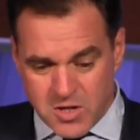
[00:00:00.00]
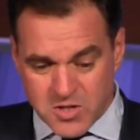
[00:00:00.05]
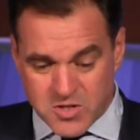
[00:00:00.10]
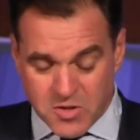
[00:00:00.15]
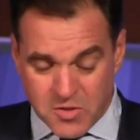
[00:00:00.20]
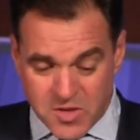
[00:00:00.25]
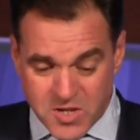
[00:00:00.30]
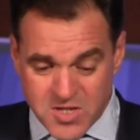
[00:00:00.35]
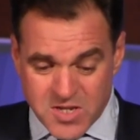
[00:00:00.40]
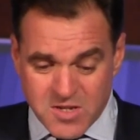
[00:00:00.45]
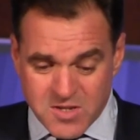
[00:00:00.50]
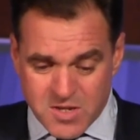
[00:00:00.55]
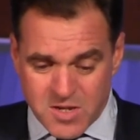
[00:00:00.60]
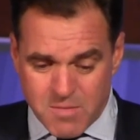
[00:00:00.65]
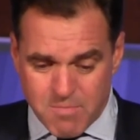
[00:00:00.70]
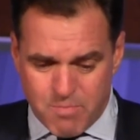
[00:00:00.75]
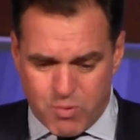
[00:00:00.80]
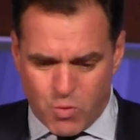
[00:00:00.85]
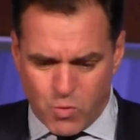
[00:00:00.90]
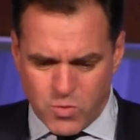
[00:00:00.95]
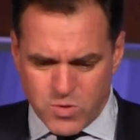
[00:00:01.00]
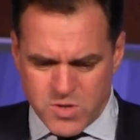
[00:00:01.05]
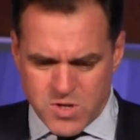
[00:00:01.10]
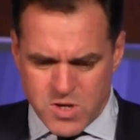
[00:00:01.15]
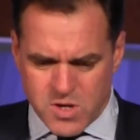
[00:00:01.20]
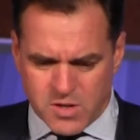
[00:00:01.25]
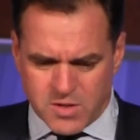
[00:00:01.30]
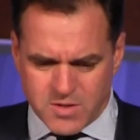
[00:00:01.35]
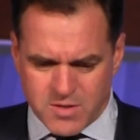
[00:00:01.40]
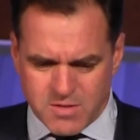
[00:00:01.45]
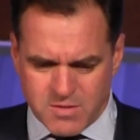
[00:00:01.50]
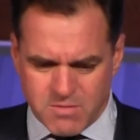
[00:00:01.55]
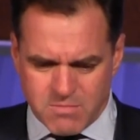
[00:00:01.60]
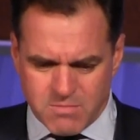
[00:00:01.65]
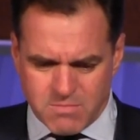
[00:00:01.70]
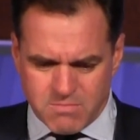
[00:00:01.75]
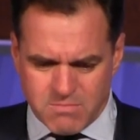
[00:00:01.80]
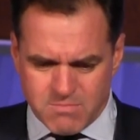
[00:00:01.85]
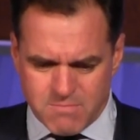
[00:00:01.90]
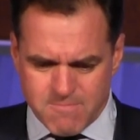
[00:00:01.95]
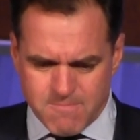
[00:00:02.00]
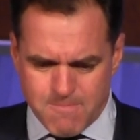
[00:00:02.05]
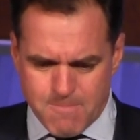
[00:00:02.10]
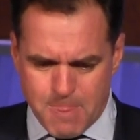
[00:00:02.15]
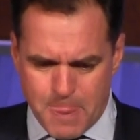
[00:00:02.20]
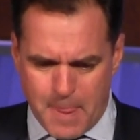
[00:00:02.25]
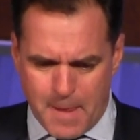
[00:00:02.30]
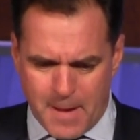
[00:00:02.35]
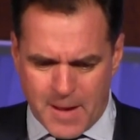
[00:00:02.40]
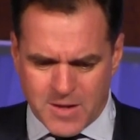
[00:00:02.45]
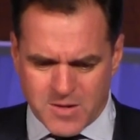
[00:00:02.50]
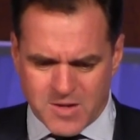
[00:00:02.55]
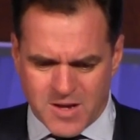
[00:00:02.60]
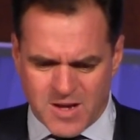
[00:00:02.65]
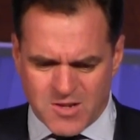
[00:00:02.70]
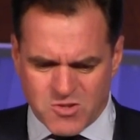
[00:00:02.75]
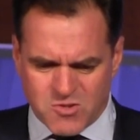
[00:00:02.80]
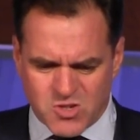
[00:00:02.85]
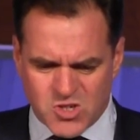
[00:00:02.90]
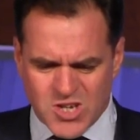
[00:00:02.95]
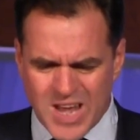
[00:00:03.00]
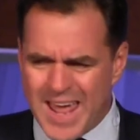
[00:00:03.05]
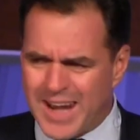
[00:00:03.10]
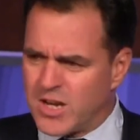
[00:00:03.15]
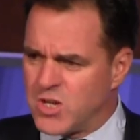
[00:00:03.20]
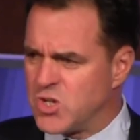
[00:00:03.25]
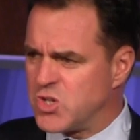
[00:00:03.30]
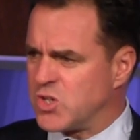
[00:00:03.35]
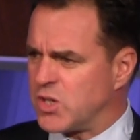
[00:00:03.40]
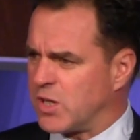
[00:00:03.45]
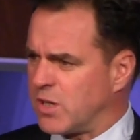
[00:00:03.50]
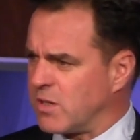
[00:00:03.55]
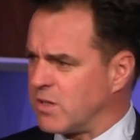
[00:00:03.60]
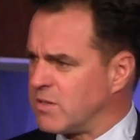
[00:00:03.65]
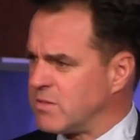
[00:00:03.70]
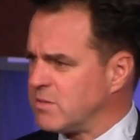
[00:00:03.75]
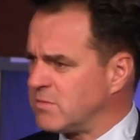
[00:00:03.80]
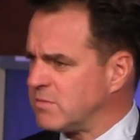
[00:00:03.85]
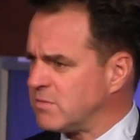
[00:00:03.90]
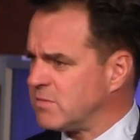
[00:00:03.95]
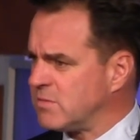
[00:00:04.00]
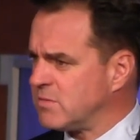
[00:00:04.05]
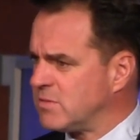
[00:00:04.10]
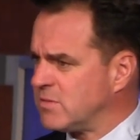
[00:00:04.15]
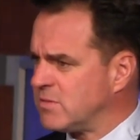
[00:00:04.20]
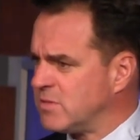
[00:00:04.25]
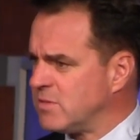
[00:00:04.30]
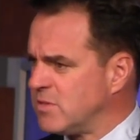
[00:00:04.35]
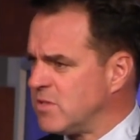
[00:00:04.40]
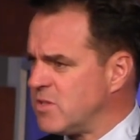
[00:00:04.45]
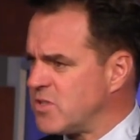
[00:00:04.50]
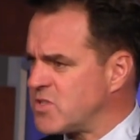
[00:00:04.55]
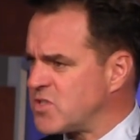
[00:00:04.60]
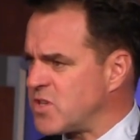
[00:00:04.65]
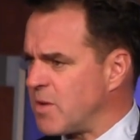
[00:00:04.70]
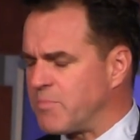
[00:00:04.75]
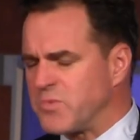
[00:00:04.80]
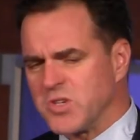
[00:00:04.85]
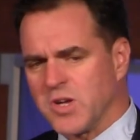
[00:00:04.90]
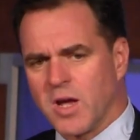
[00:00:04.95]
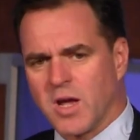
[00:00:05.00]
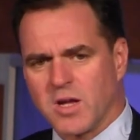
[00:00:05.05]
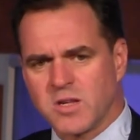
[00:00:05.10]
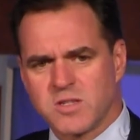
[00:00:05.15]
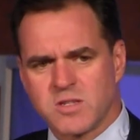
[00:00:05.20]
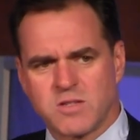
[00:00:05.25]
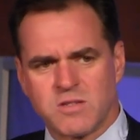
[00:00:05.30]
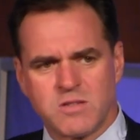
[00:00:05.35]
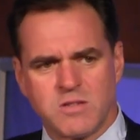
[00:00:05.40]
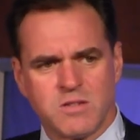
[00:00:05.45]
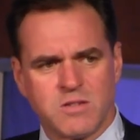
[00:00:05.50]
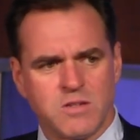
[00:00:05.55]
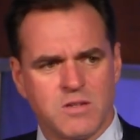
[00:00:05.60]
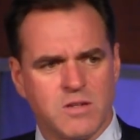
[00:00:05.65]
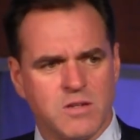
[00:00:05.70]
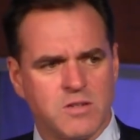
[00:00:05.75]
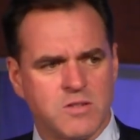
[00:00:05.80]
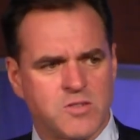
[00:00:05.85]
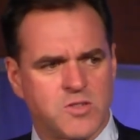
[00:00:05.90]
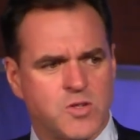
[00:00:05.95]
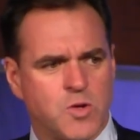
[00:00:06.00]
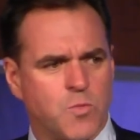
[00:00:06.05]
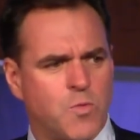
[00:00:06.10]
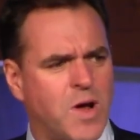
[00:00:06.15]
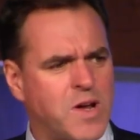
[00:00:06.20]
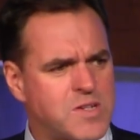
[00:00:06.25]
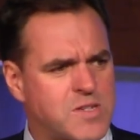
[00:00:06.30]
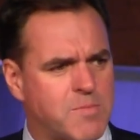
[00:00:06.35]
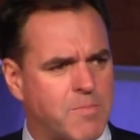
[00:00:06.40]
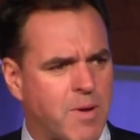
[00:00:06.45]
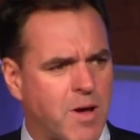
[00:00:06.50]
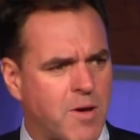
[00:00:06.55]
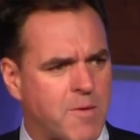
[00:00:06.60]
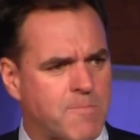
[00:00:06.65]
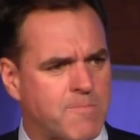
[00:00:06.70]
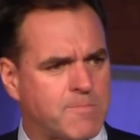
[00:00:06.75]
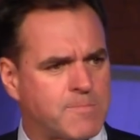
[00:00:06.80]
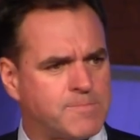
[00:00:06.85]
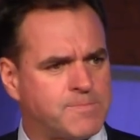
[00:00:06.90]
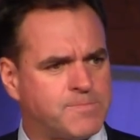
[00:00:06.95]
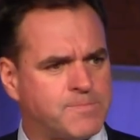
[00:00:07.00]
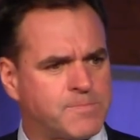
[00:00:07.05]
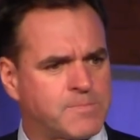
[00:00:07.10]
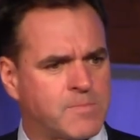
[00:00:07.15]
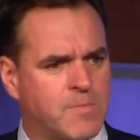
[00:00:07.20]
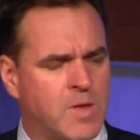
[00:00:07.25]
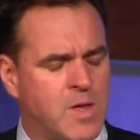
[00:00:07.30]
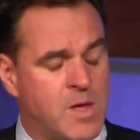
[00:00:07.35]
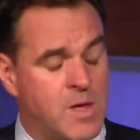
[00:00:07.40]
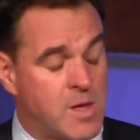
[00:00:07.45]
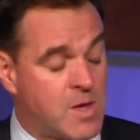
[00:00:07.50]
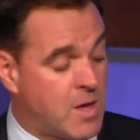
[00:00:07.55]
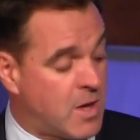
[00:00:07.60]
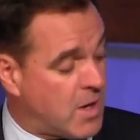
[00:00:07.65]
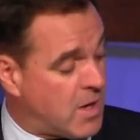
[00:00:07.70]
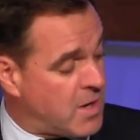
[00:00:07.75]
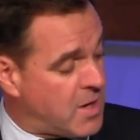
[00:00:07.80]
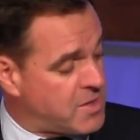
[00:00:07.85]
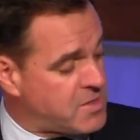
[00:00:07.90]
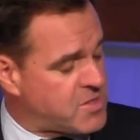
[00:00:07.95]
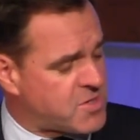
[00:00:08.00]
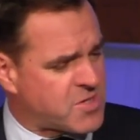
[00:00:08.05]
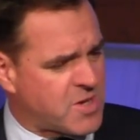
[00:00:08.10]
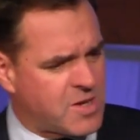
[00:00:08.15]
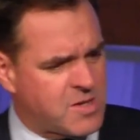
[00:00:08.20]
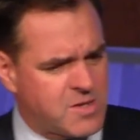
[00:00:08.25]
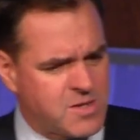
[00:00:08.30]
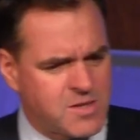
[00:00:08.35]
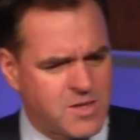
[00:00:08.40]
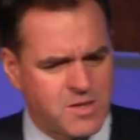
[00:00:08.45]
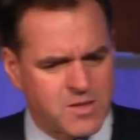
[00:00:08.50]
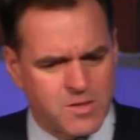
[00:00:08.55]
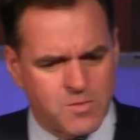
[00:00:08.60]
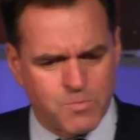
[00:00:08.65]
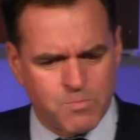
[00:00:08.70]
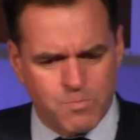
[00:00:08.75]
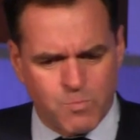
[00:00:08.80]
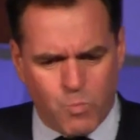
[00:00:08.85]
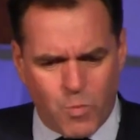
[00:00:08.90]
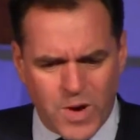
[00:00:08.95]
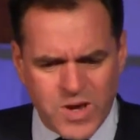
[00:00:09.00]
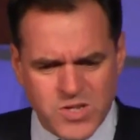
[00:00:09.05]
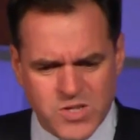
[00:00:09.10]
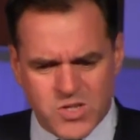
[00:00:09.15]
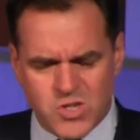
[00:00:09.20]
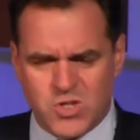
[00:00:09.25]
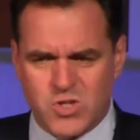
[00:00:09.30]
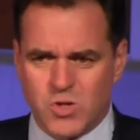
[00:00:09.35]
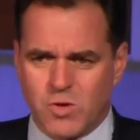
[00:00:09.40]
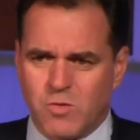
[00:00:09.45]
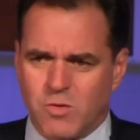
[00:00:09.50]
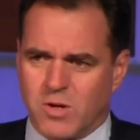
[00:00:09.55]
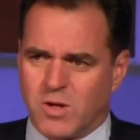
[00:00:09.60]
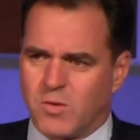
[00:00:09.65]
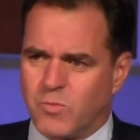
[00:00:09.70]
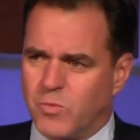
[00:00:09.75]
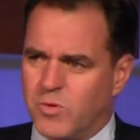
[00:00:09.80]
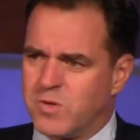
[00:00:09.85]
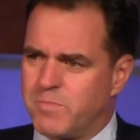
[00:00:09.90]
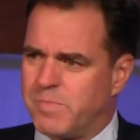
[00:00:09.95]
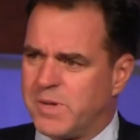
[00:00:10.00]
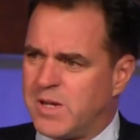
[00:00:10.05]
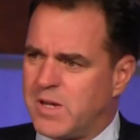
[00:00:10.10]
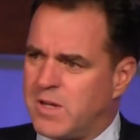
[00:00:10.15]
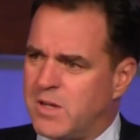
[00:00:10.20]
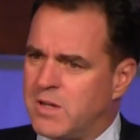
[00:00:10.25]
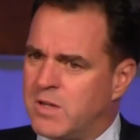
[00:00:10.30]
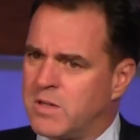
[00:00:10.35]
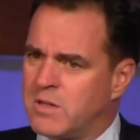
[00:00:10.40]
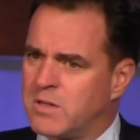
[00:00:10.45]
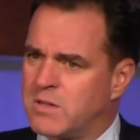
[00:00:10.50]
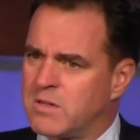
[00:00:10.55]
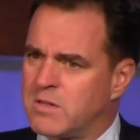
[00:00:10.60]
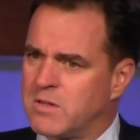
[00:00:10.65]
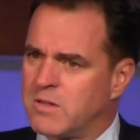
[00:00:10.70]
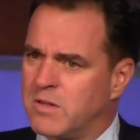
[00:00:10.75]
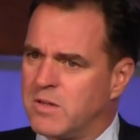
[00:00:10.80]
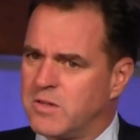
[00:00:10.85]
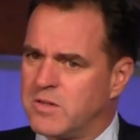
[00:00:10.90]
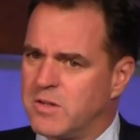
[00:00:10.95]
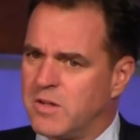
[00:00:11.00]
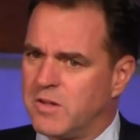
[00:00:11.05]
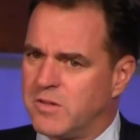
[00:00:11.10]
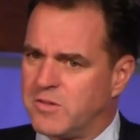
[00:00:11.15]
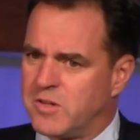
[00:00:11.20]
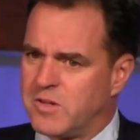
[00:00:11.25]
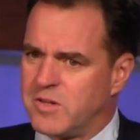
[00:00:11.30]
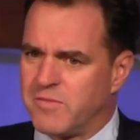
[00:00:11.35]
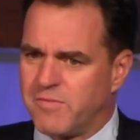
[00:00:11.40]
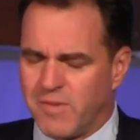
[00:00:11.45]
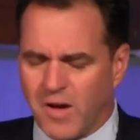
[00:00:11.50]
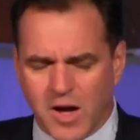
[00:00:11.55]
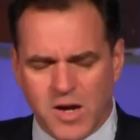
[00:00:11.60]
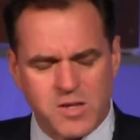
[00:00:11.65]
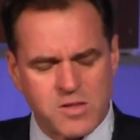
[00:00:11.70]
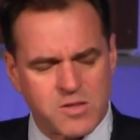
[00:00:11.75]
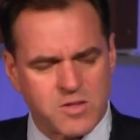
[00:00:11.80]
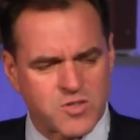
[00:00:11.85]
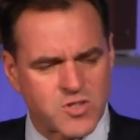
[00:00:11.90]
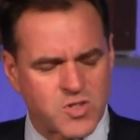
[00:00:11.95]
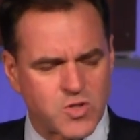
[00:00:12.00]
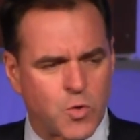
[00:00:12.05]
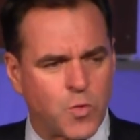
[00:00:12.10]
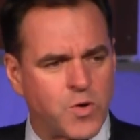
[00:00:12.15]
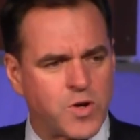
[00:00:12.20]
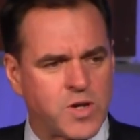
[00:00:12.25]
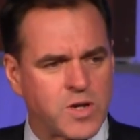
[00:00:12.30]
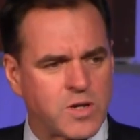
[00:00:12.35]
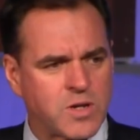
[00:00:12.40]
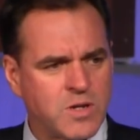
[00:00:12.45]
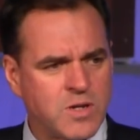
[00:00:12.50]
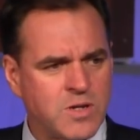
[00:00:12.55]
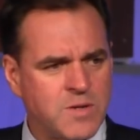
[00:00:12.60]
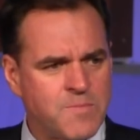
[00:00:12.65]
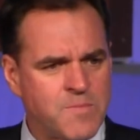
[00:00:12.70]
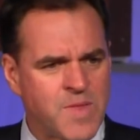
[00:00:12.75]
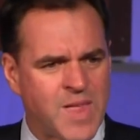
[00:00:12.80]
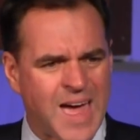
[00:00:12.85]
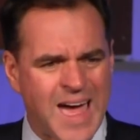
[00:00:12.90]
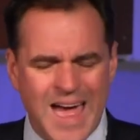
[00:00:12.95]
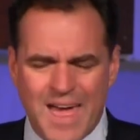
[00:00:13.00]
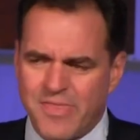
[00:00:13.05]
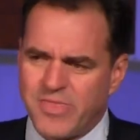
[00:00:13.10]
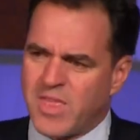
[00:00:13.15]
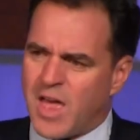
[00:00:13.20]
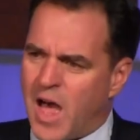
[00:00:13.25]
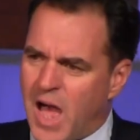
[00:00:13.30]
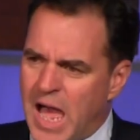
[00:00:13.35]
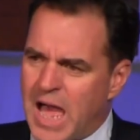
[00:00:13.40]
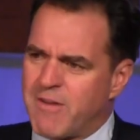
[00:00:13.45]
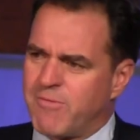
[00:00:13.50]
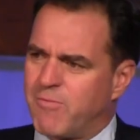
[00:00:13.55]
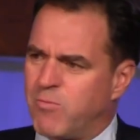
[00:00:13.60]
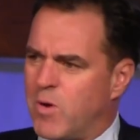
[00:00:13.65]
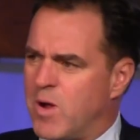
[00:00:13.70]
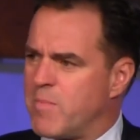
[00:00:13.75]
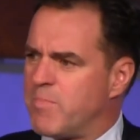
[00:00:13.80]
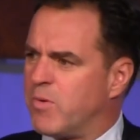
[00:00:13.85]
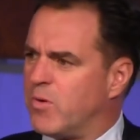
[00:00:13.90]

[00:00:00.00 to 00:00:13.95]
So, this is an important and, and challenging subject to write about. And I decided that the way to do it would be to divide the story at the halfway